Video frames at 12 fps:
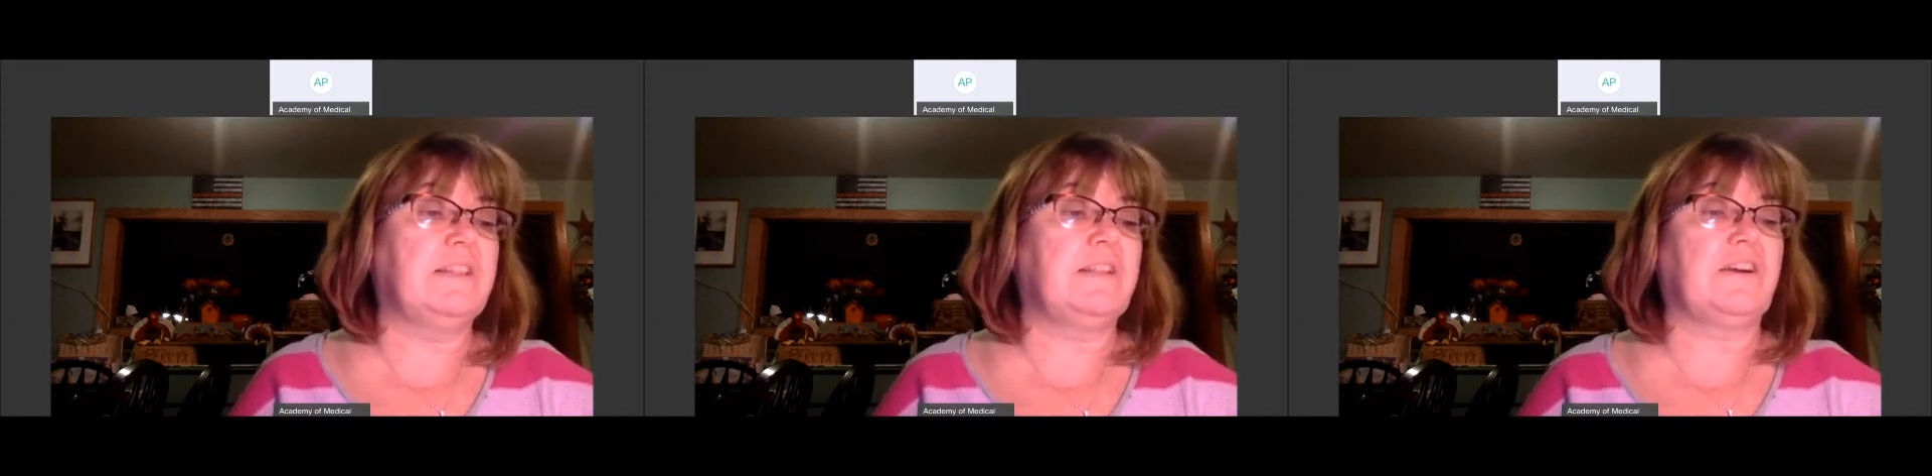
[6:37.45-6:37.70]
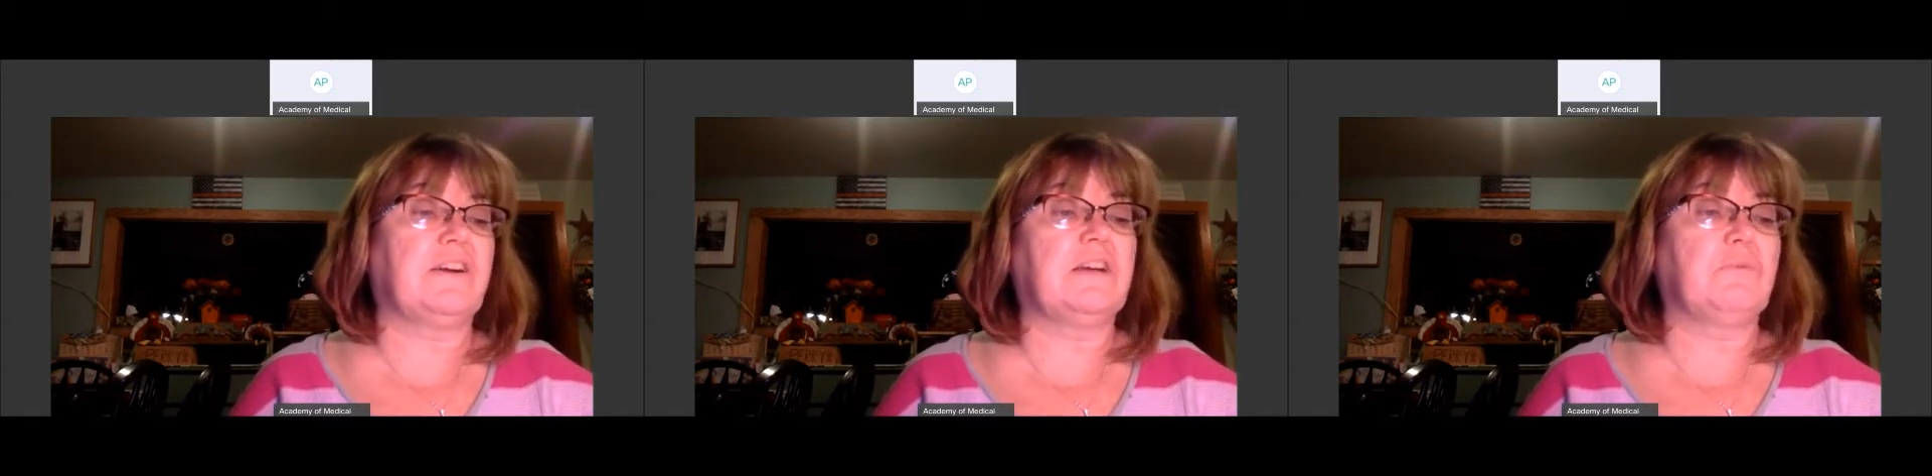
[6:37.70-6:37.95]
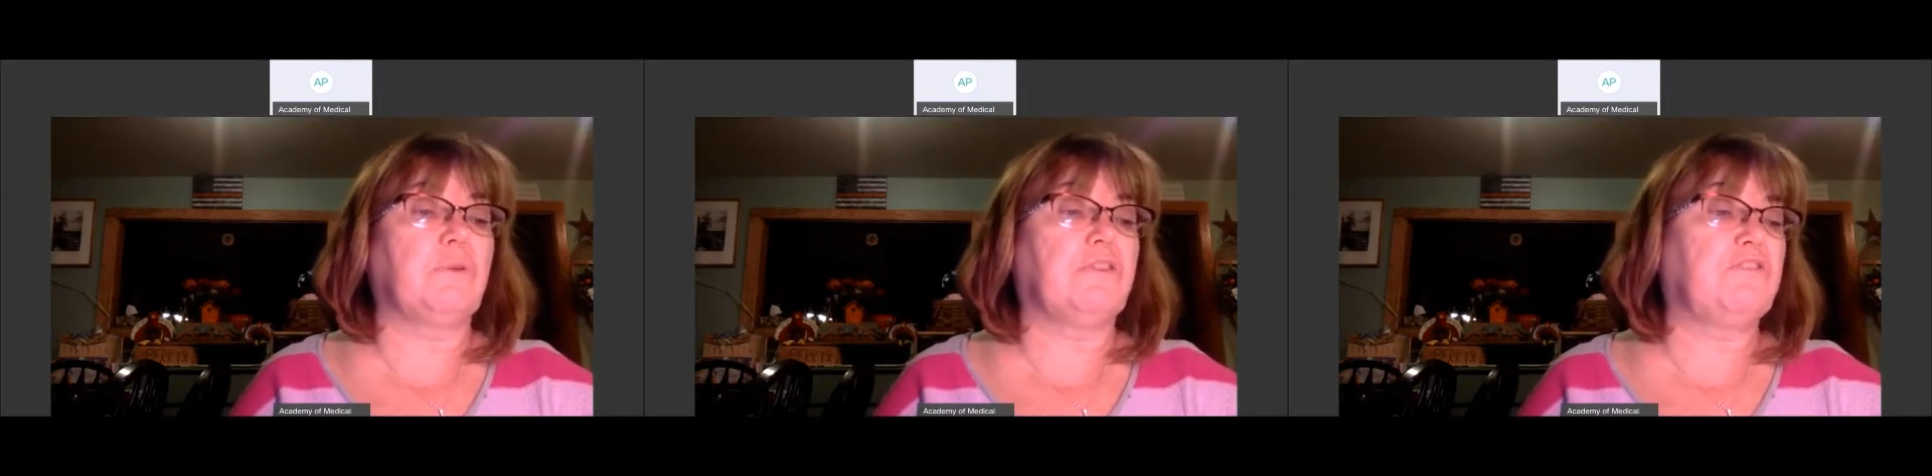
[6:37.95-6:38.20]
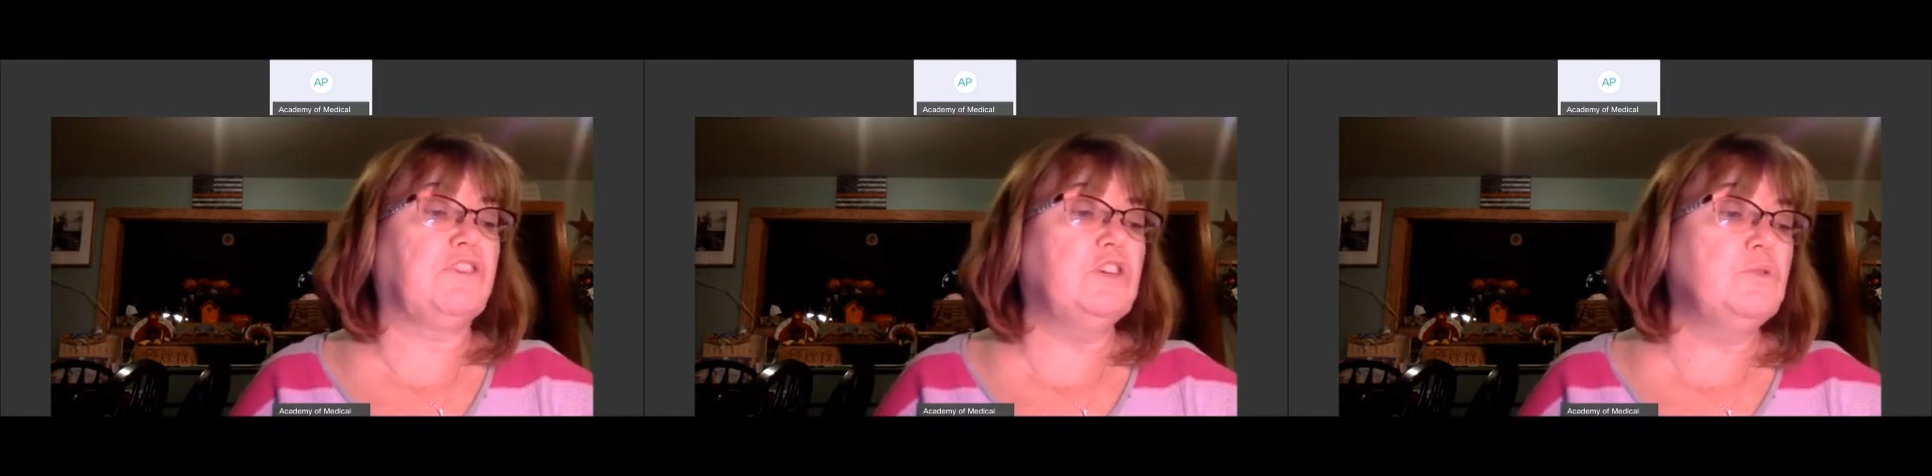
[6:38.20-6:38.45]
they're going to
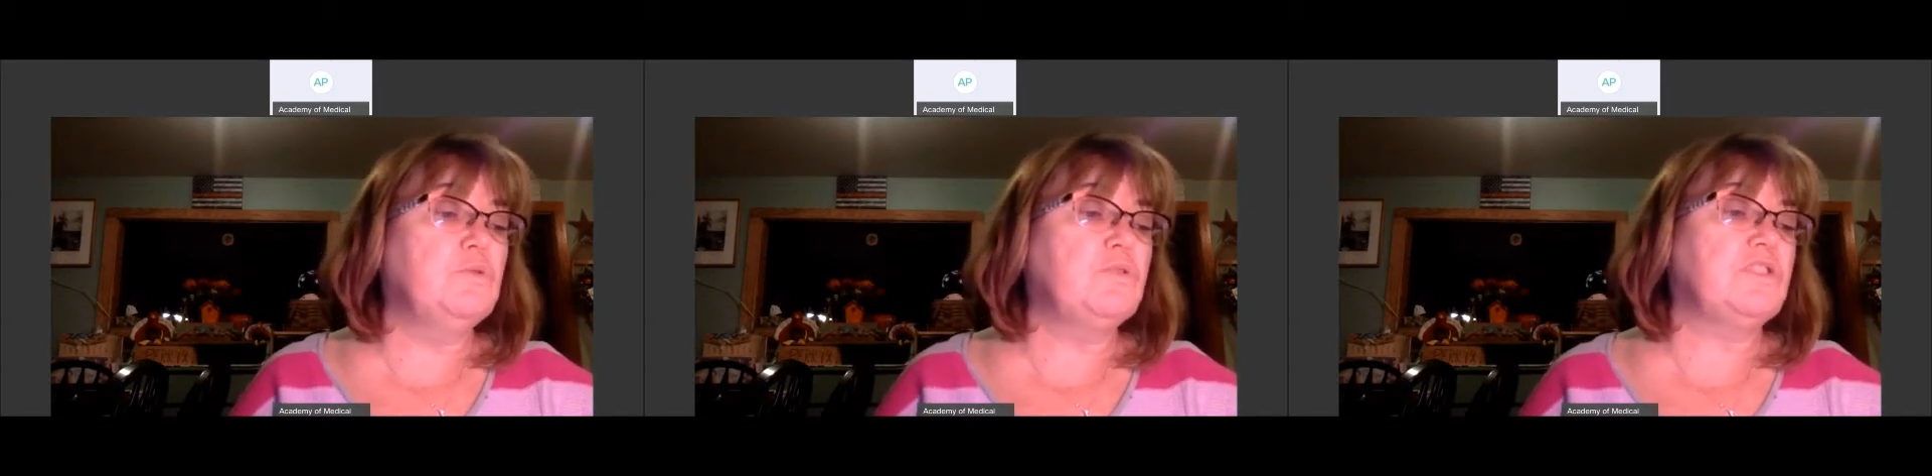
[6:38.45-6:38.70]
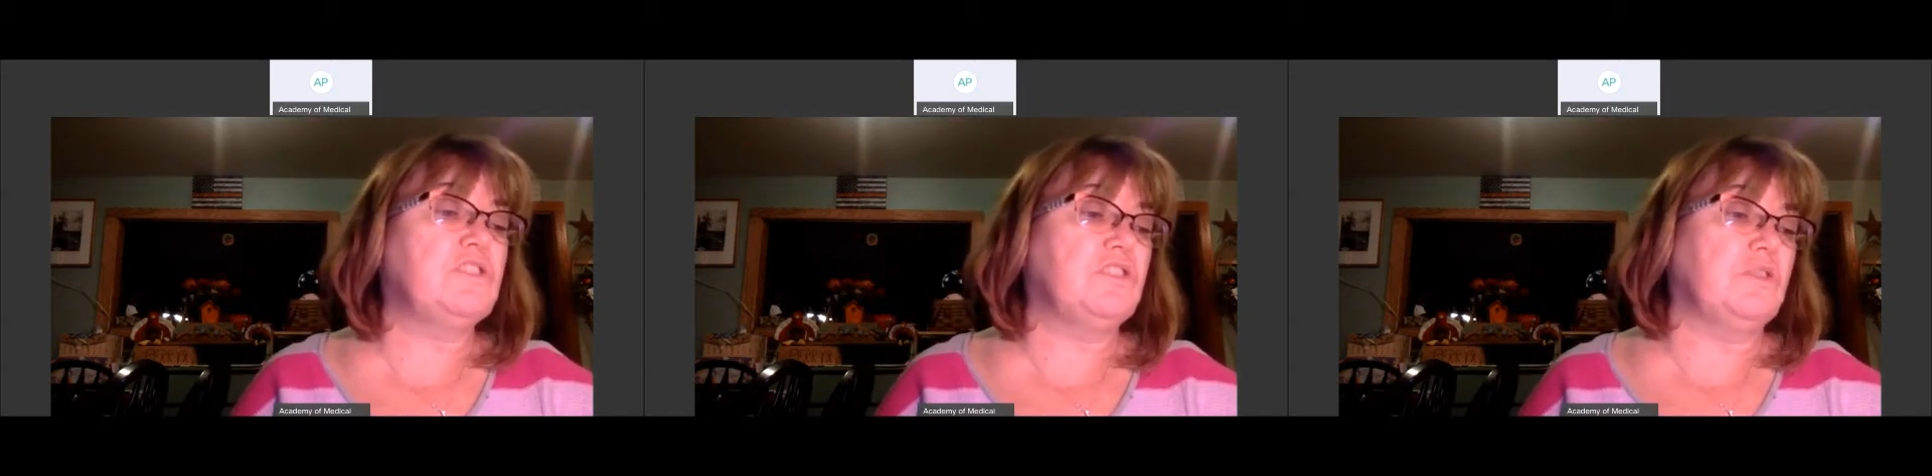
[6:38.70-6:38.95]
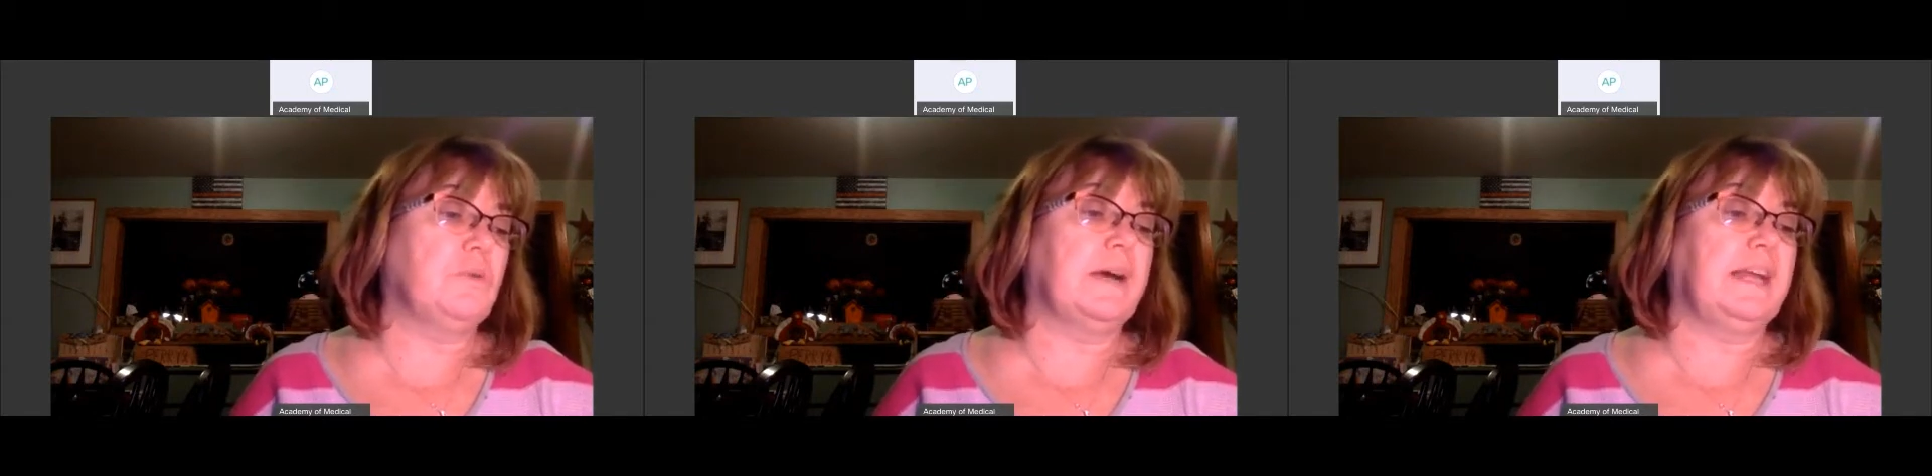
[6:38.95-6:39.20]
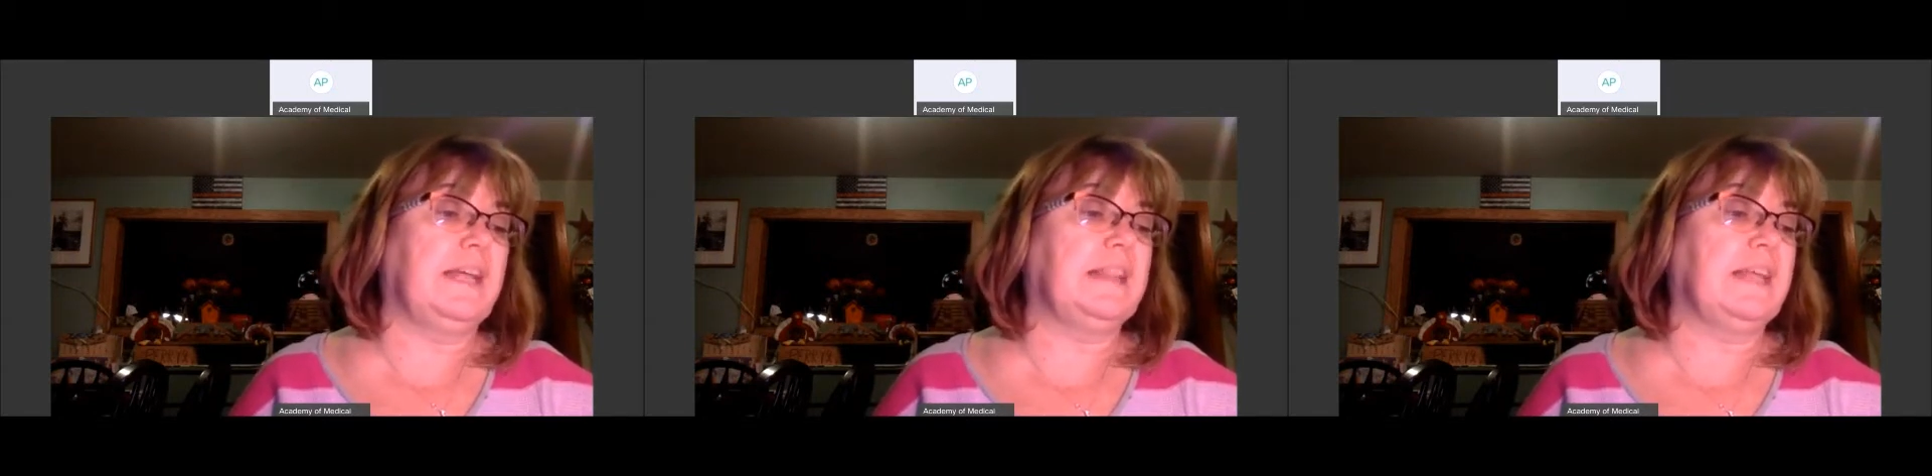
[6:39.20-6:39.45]
refuse to do
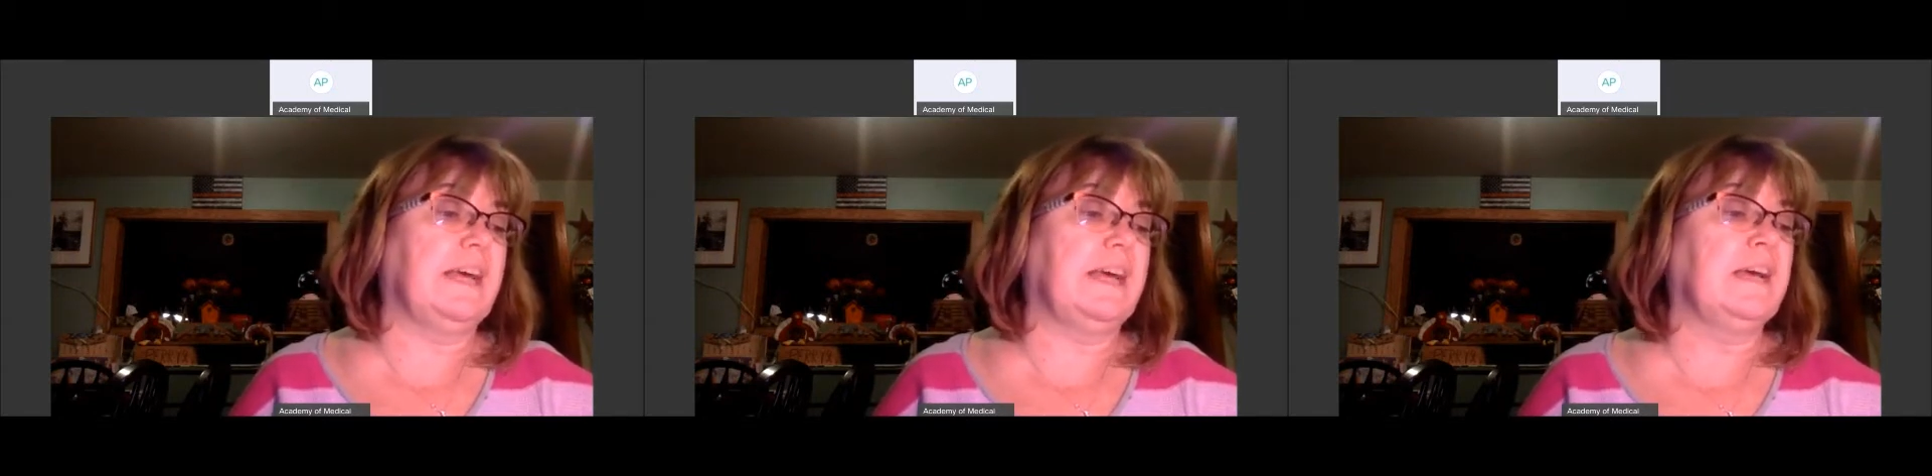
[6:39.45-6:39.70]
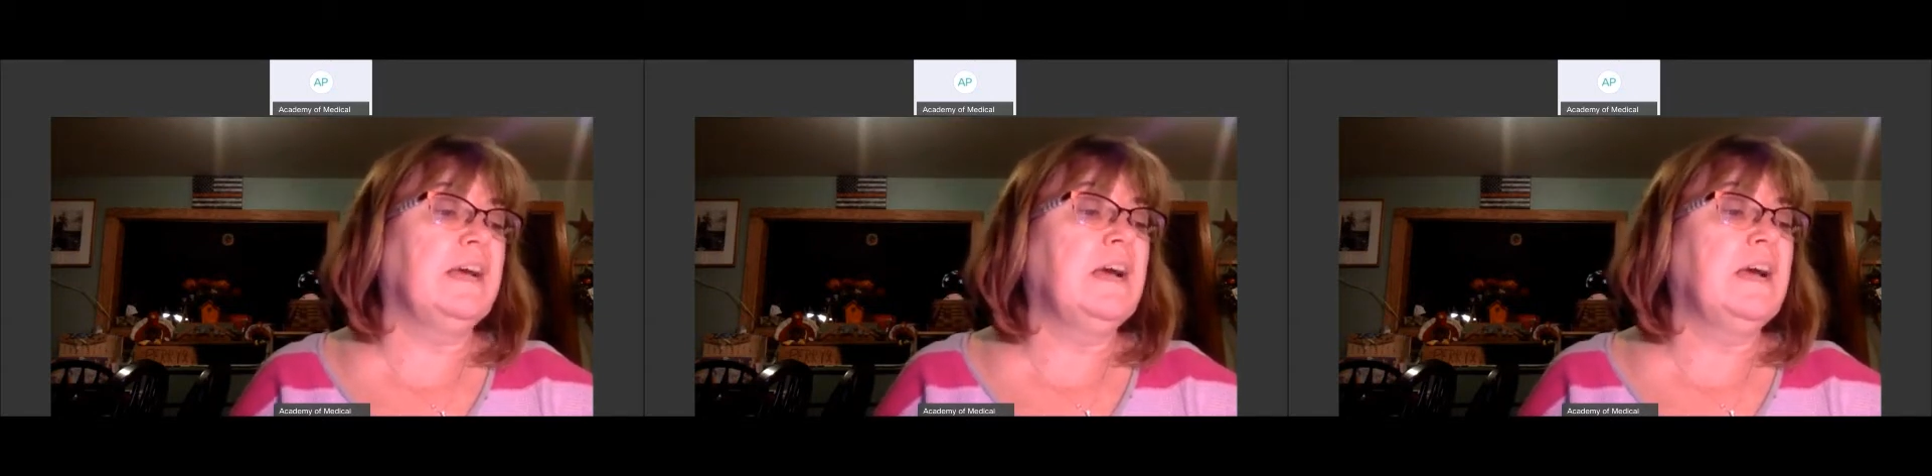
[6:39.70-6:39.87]
anything.